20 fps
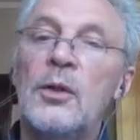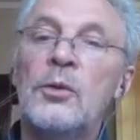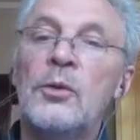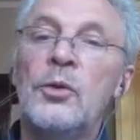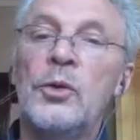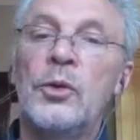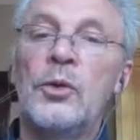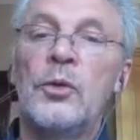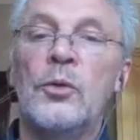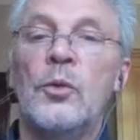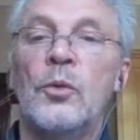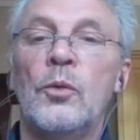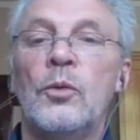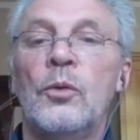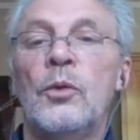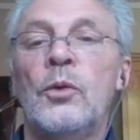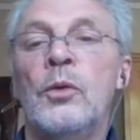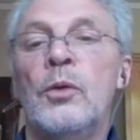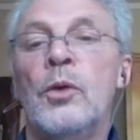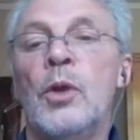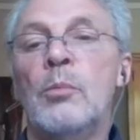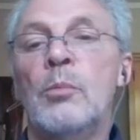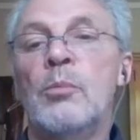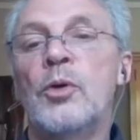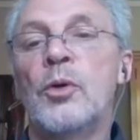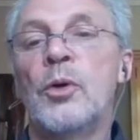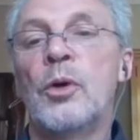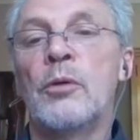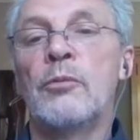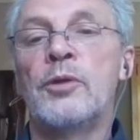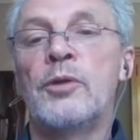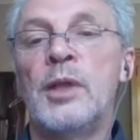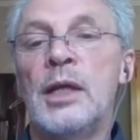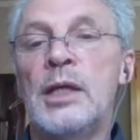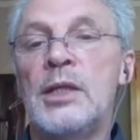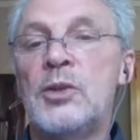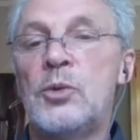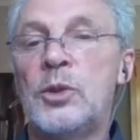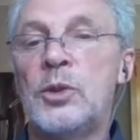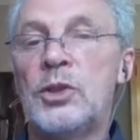the number of
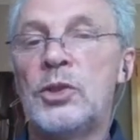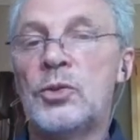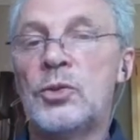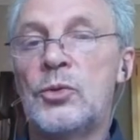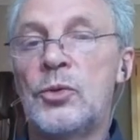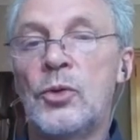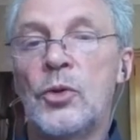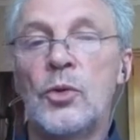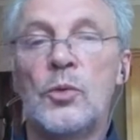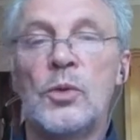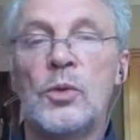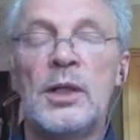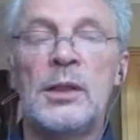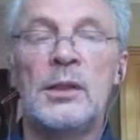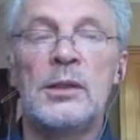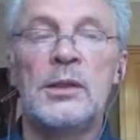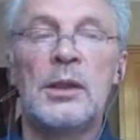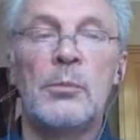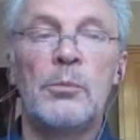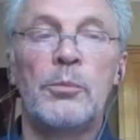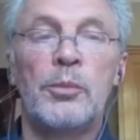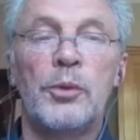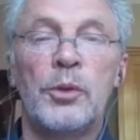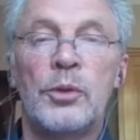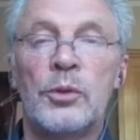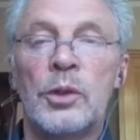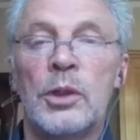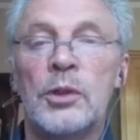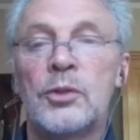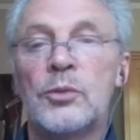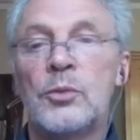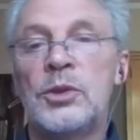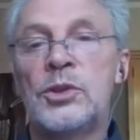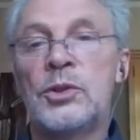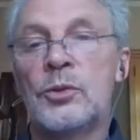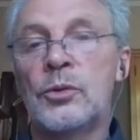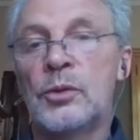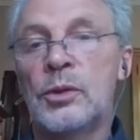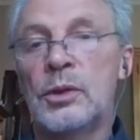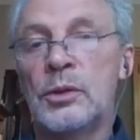days with snow in temperate
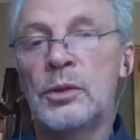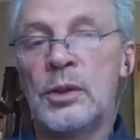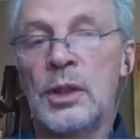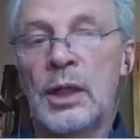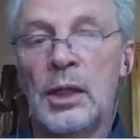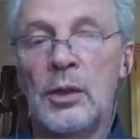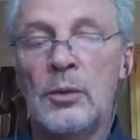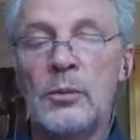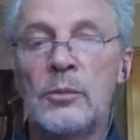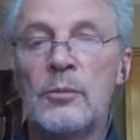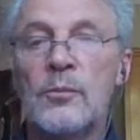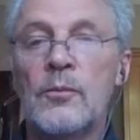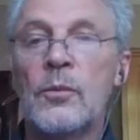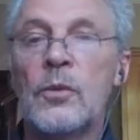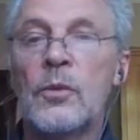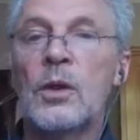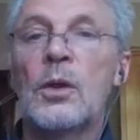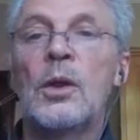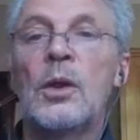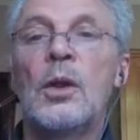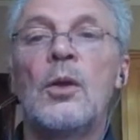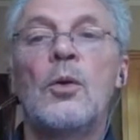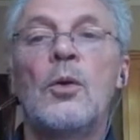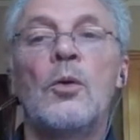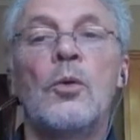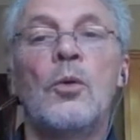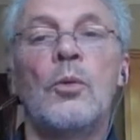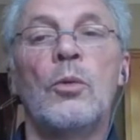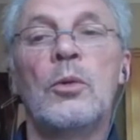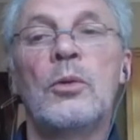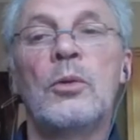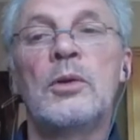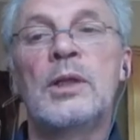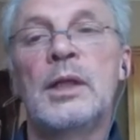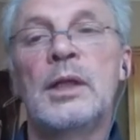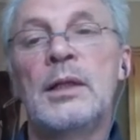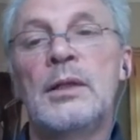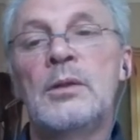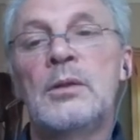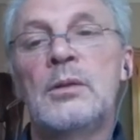countries going down. all
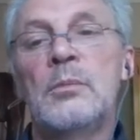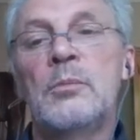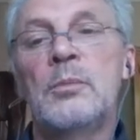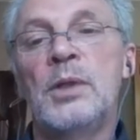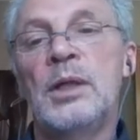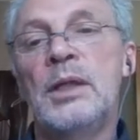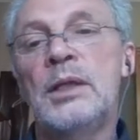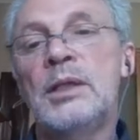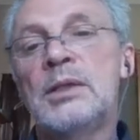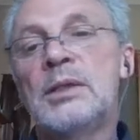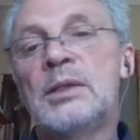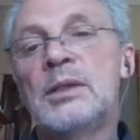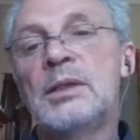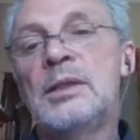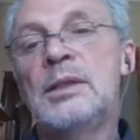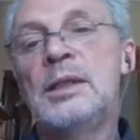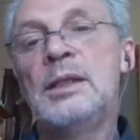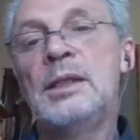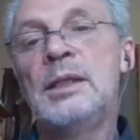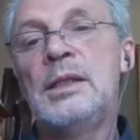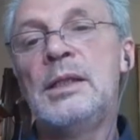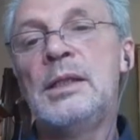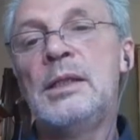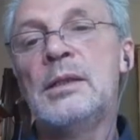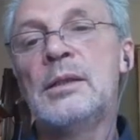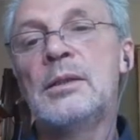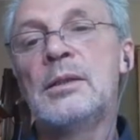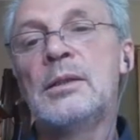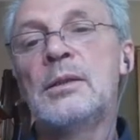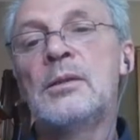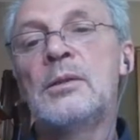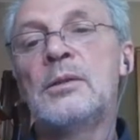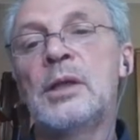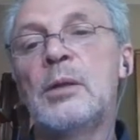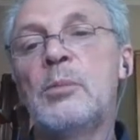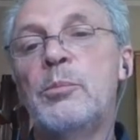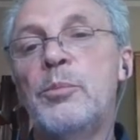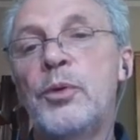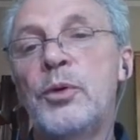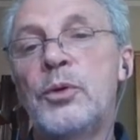that makes the
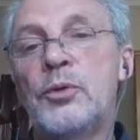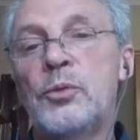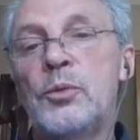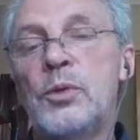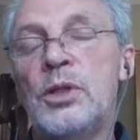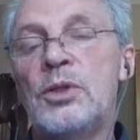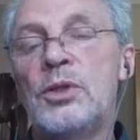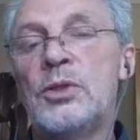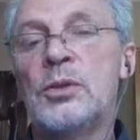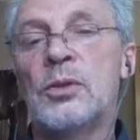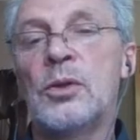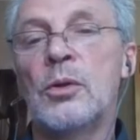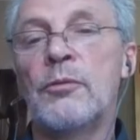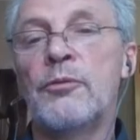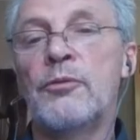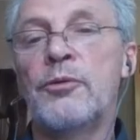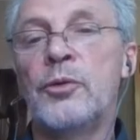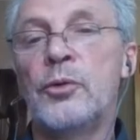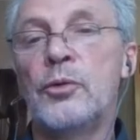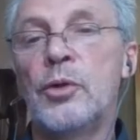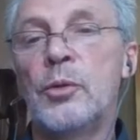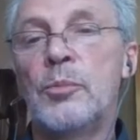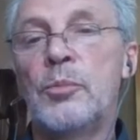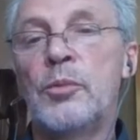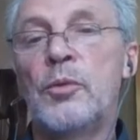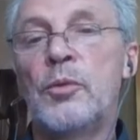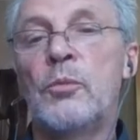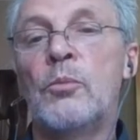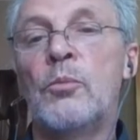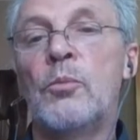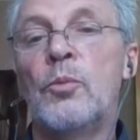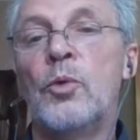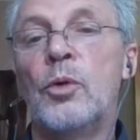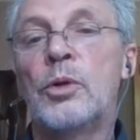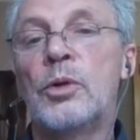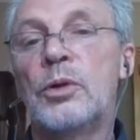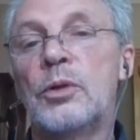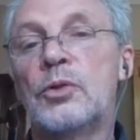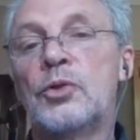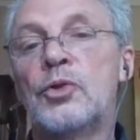temperate region of Europe
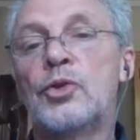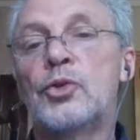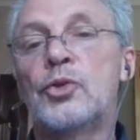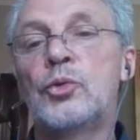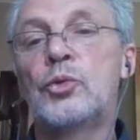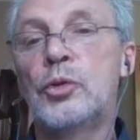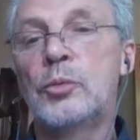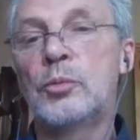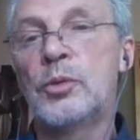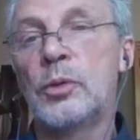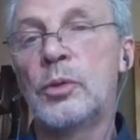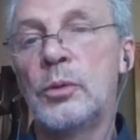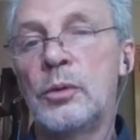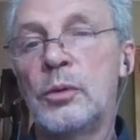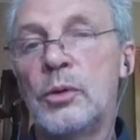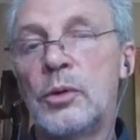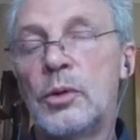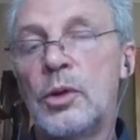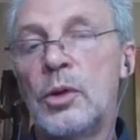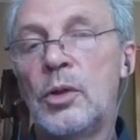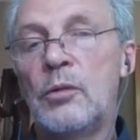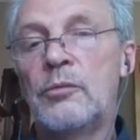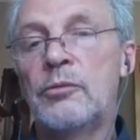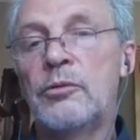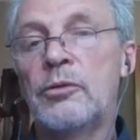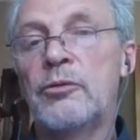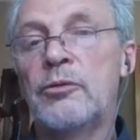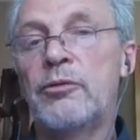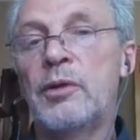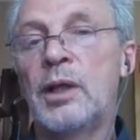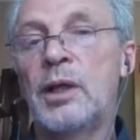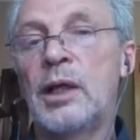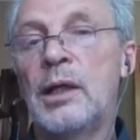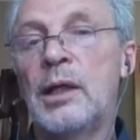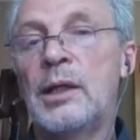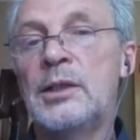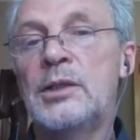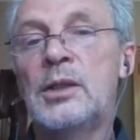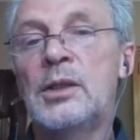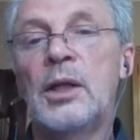more suitable for
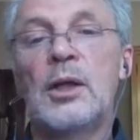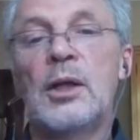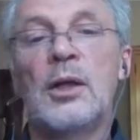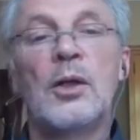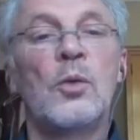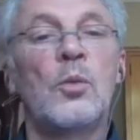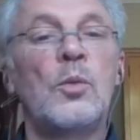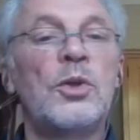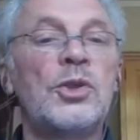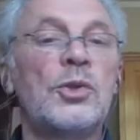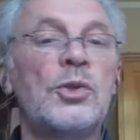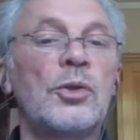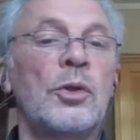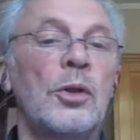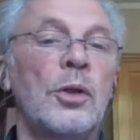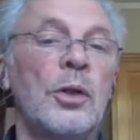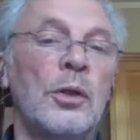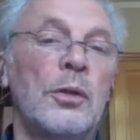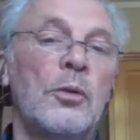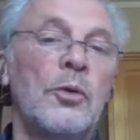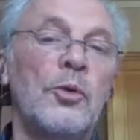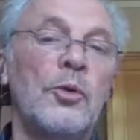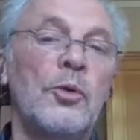flies which are